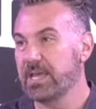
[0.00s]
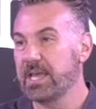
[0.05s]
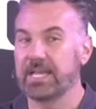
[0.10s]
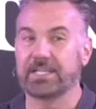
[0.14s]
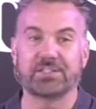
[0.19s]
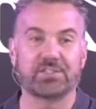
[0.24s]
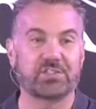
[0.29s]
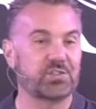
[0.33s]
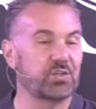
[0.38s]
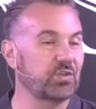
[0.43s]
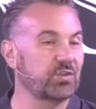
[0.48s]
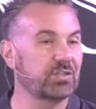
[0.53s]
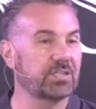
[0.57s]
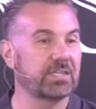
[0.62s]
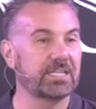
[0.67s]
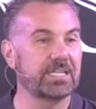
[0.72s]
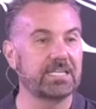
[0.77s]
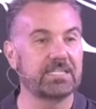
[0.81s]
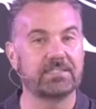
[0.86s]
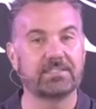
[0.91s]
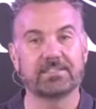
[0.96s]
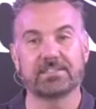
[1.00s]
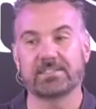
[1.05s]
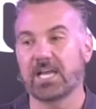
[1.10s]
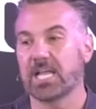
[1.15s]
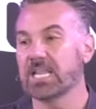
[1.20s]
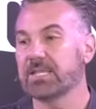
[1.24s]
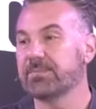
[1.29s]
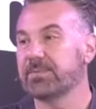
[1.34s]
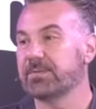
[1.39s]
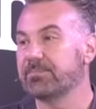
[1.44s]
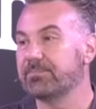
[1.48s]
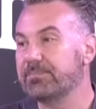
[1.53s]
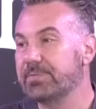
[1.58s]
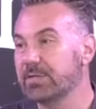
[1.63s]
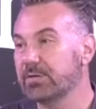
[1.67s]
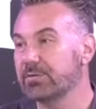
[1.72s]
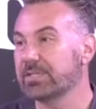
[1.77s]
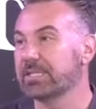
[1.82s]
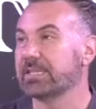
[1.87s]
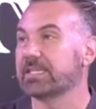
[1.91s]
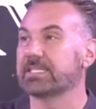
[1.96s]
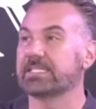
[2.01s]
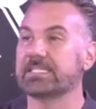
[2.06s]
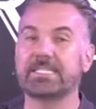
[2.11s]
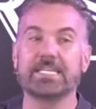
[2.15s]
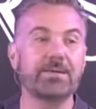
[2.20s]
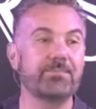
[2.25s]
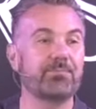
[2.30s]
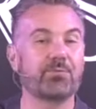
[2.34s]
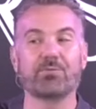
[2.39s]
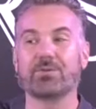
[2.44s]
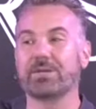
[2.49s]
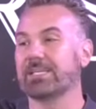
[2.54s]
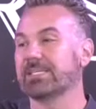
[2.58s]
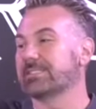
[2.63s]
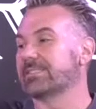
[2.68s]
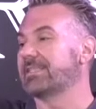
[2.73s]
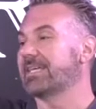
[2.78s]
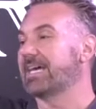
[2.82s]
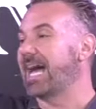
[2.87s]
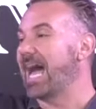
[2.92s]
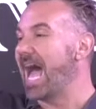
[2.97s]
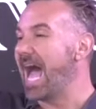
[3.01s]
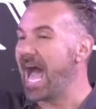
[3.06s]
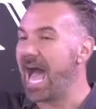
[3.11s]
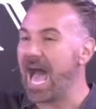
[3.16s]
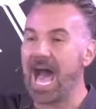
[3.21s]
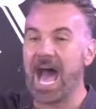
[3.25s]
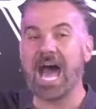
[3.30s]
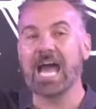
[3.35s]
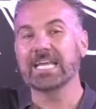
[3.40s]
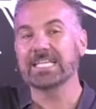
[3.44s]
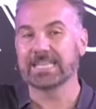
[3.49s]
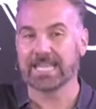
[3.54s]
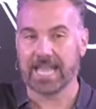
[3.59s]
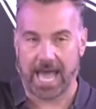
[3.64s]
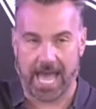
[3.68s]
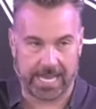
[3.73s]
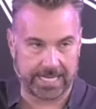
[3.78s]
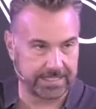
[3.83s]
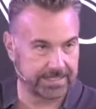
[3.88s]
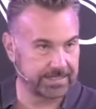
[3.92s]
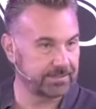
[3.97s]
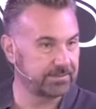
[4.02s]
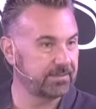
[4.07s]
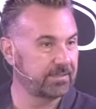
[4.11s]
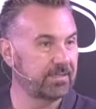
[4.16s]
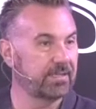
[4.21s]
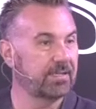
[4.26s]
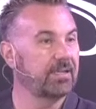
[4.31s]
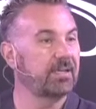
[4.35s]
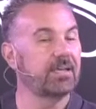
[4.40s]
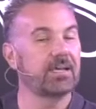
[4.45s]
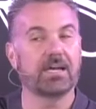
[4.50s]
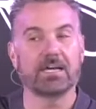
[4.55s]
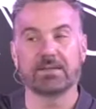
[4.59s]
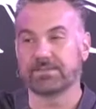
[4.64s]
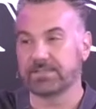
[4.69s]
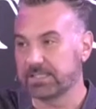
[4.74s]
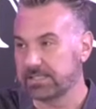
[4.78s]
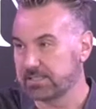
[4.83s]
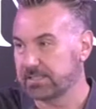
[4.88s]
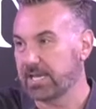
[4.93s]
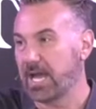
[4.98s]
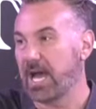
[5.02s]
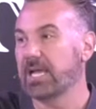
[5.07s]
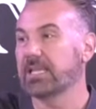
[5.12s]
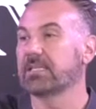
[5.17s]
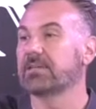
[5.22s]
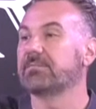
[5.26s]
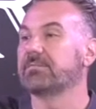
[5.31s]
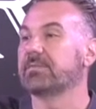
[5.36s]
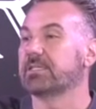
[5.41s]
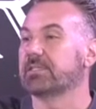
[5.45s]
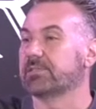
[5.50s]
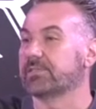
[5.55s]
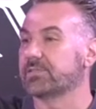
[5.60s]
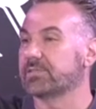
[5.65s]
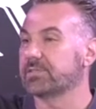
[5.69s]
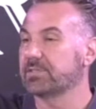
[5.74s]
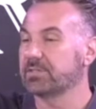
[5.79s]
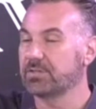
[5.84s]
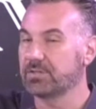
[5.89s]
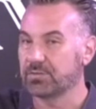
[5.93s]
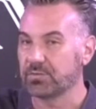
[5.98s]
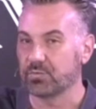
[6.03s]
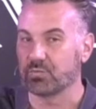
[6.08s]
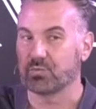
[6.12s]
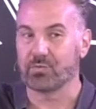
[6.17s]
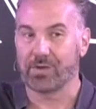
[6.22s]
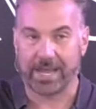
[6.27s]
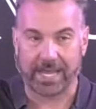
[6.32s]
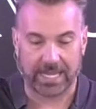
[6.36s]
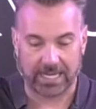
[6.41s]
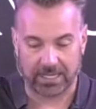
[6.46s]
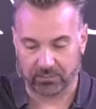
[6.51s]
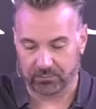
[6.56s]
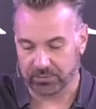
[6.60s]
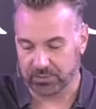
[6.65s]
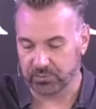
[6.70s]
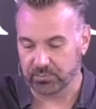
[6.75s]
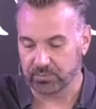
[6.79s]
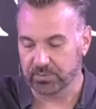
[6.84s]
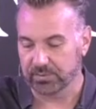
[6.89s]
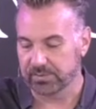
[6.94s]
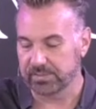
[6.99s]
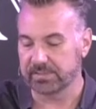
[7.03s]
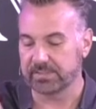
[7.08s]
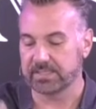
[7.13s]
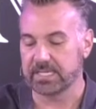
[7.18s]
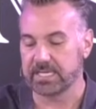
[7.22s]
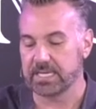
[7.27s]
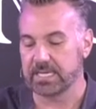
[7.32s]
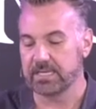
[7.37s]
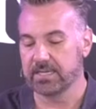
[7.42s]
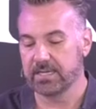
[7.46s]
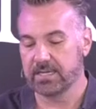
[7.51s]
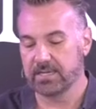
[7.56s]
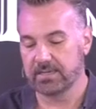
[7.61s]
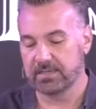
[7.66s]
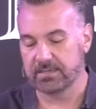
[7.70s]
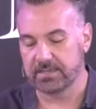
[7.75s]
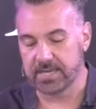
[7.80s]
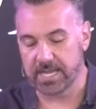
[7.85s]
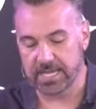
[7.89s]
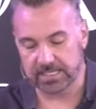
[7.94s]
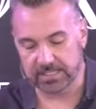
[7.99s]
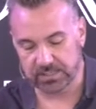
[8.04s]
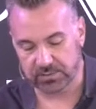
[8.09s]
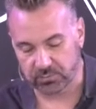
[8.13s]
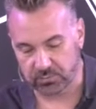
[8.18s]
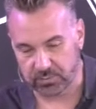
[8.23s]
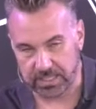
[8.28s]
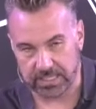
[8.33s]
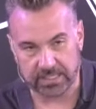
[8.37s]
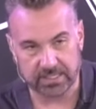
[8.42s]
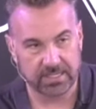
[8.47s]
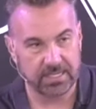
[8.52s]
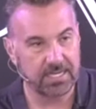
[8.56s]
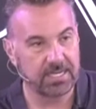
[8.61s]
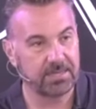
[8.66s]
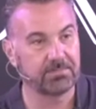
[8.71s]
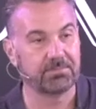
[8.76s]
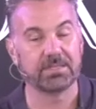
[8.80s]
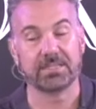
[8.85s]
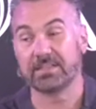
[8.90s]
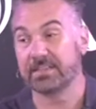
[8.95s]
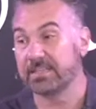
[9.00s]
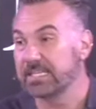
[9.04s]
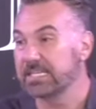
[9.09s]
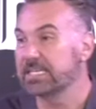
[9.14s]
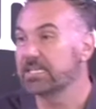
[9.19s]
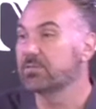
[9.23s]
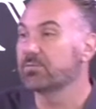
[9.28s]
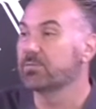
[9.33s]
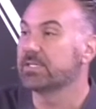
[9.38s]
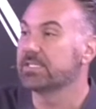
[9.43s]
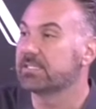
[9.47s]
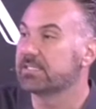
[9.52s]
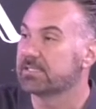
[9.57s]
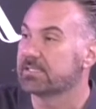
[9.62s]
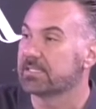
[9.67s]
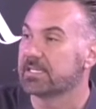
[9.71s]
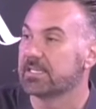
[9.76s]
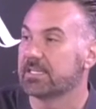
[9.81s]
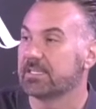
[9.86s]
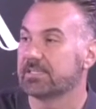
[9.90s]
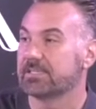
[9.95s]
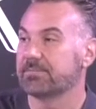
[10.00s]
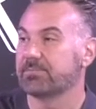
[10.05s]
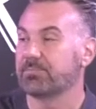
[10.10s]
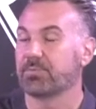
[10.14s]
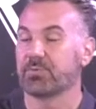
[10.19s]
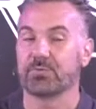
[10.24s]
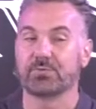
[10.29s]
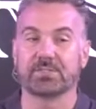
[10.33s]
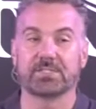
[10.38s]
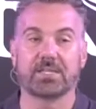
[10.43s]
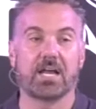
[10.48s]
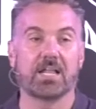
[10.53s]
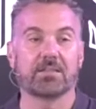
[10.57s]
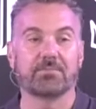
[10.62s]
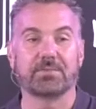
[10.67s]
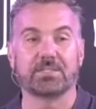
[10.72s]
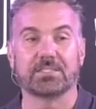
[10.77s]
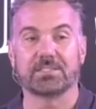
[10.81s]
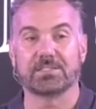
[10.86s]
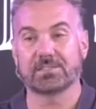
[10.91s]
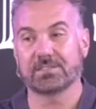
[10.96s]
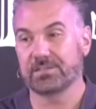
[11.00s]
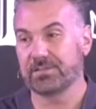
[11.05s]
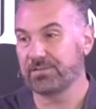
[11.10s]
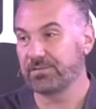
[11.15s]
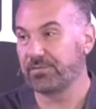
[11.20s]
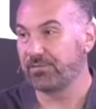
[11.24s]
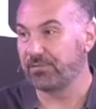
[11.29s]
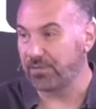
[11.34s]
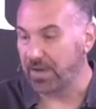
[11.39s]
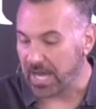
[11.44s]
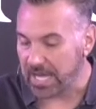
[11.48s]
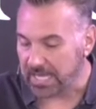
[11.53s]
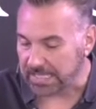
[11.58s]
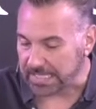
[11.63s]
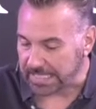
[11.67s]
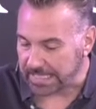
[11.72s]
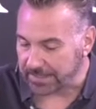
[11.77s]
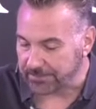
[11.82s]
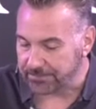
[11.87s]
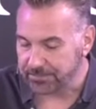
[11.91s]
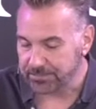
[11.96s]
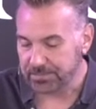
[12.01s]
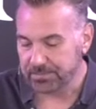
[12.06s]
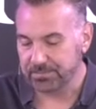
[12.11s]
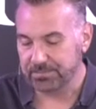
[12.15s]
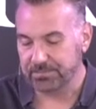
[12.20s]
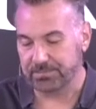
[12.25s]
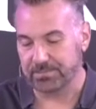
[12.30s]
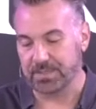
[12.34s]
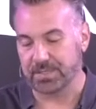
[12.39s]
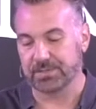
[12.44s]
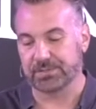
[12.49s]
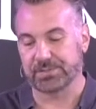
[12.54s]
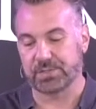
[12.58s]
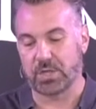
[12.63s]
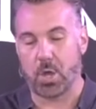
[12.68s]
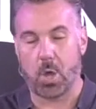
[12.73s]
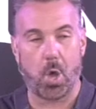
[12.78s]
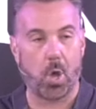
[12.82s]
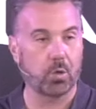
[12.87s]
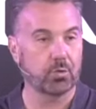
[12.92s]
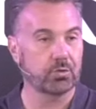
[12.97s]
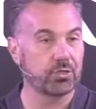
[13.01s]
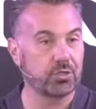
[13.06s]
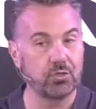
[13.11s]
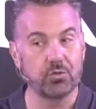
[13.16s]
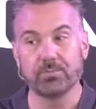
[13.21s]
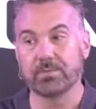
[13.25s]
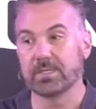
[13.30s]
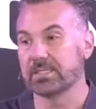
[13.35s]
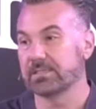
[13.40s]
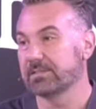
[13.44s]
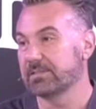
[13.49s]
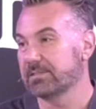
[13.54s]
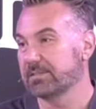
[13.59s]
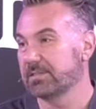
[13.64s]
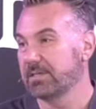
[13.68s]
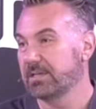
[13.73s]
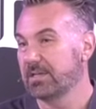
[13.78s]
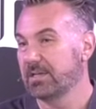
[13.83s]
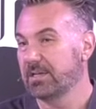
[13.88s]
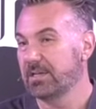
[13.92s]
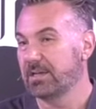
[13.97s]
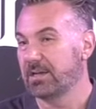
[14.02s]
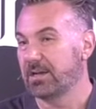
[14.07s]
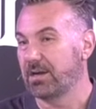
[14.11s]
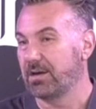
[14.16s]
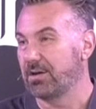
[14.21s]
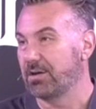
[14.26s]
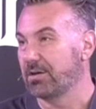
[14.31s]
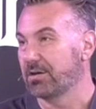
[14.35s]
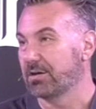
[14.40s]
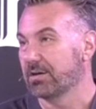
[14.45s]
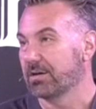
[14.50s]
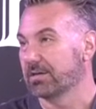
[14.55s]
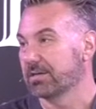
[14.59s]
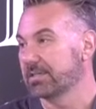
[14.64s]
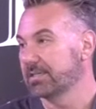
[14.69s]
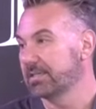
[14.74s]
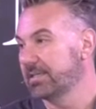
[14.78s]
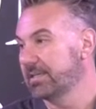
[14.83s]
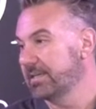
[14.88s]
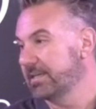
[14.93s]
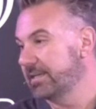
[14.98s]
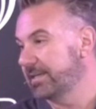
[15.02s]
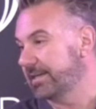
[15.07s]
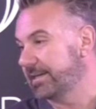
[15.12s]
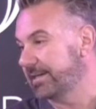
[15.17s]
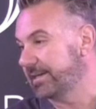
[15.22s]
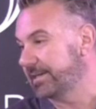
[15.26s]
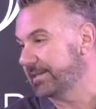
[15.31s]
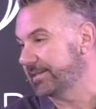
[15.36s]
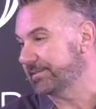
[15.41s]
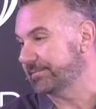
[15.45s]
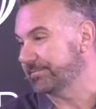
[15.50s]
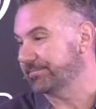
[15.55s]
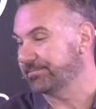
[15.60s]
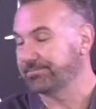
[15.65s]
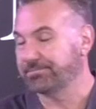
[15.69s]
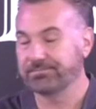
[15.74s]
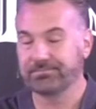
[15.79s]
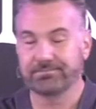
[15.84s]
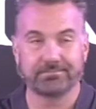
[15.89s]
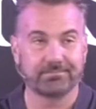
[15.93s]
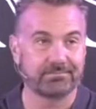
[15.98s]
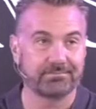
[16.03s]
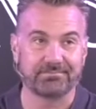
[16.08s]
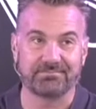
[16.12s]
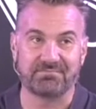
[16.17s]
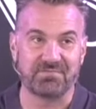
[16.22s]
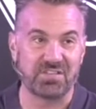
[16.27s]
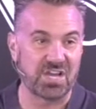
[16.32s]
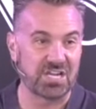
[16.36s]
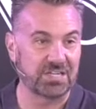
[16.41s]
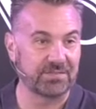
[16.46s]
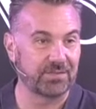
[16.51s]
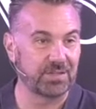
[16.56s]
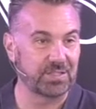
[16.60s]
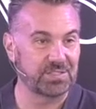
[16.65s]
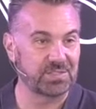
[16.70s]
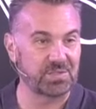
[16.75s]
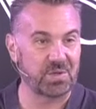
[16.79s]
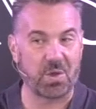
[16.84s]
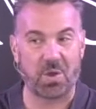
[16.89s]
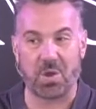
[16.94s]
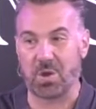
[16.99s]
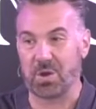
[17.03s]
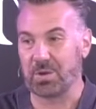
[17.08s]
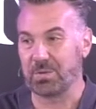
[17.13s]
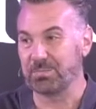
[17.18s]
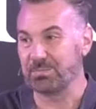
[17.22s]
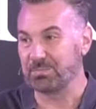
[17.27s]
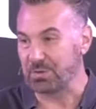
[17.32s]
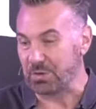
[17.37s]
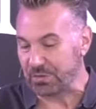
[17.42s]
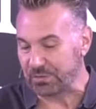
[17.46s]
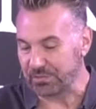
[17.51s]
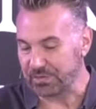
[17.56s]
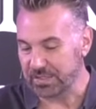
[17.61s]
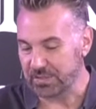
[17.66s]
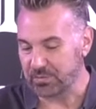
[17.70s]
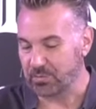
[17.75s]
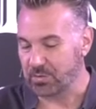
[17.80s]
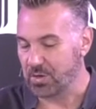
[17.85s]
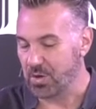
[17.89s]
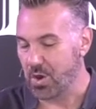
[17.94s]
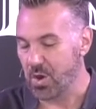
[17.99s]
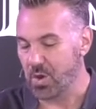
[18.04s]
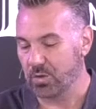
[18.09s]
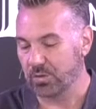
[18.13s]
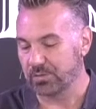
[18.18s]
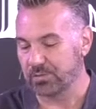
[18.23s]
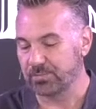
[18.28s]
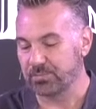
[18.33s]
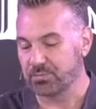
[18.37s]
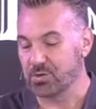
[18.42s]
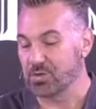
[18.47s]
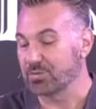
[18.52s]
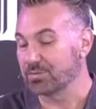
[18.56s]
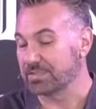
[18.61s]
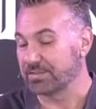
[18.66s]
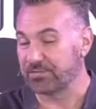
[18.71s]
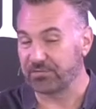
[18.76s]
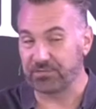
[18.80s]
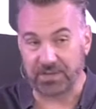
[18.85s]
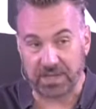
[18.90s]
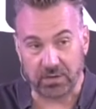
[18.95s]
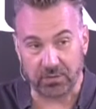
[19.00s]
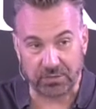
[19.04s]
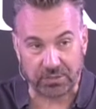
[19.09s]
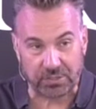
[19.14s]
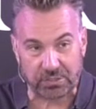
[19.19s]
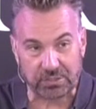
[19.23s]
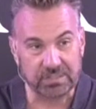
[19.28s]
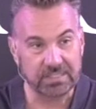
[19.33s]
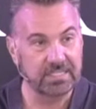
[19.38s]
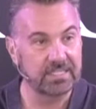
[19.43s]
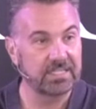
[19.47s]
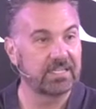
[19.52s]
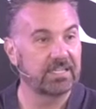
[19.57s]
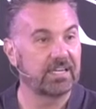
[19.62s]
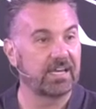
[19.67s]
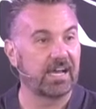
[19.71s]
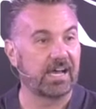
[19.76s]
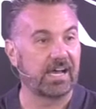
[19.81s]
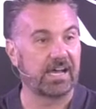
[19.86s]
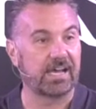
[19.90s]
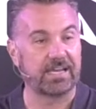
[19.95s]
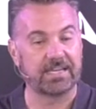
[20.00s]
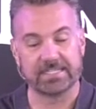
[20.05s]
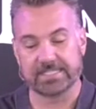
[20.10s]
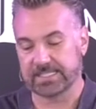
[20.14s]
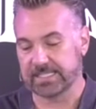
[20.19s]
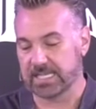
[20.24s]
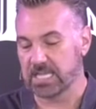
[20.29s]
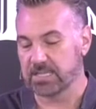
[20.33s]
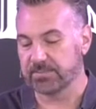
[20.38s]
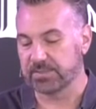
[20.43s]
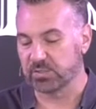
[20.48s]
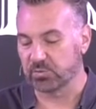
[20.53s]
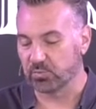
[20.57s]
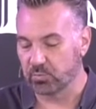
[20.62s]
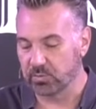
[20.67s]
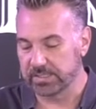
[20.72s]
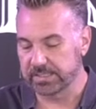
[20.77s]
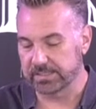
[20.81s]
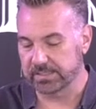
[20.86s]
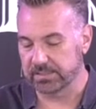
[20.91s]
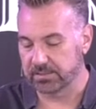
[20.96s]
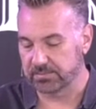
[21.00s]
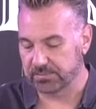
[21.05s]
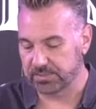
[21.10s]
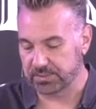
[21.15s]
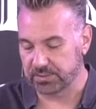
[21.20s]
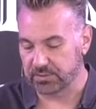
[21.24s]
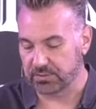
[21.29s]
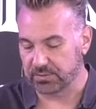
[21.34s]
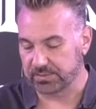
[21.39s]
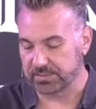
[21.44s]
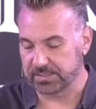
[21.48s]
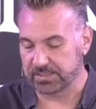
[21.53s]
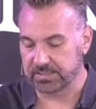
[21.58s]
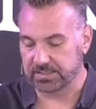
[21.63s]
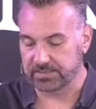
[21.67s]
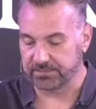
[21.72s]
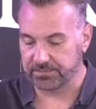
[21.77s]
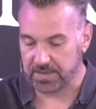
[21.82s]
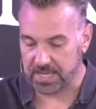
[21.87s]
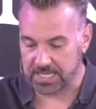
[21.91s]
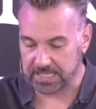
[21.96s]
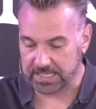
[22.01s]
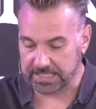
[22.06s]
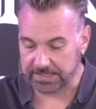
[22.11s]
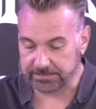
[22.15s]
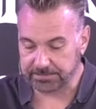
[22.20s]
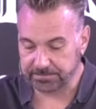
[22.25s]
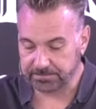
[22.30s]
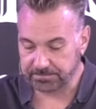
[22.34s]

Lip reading: And certainly Solomon building the temple is the highlight of Solomon's reign, which we'll see next week. But then we see through Solomon's folly, because all humans are, none of us are perfect, we're all prone to failure, Solomon's wisdom turns to folly.